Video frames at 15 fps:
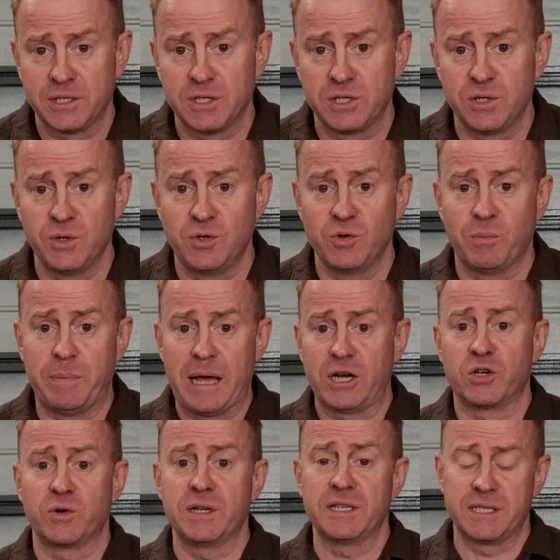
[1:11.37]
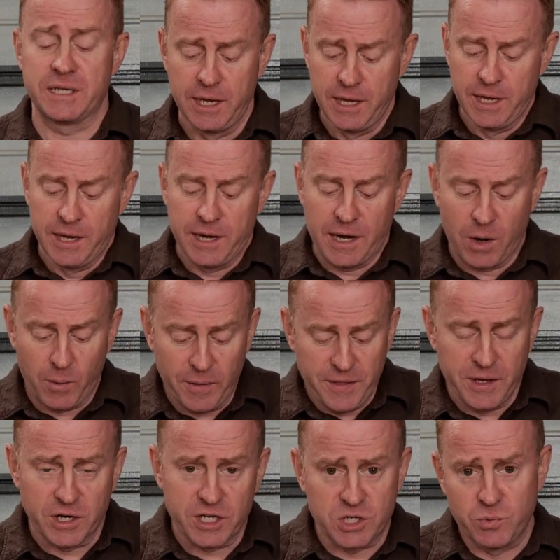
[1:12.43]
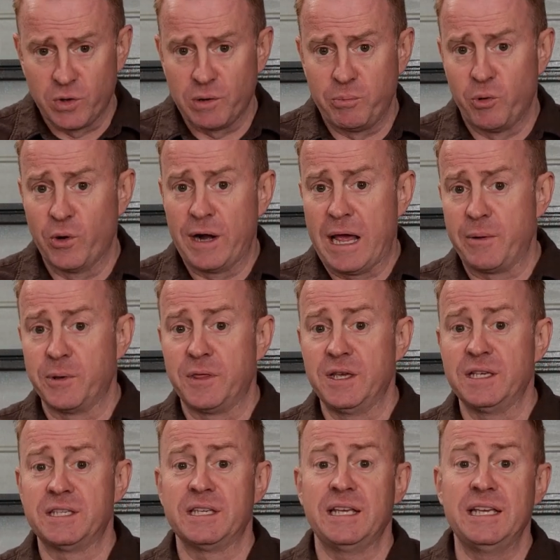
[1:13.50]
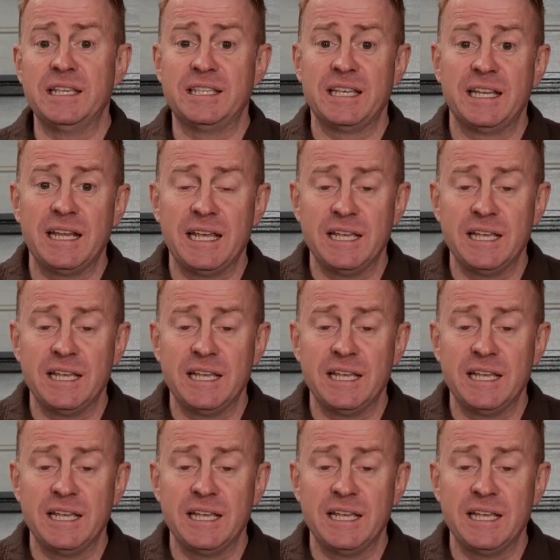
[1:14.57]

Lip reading: to suit your batteries. Now one thing I just want to point out with this is it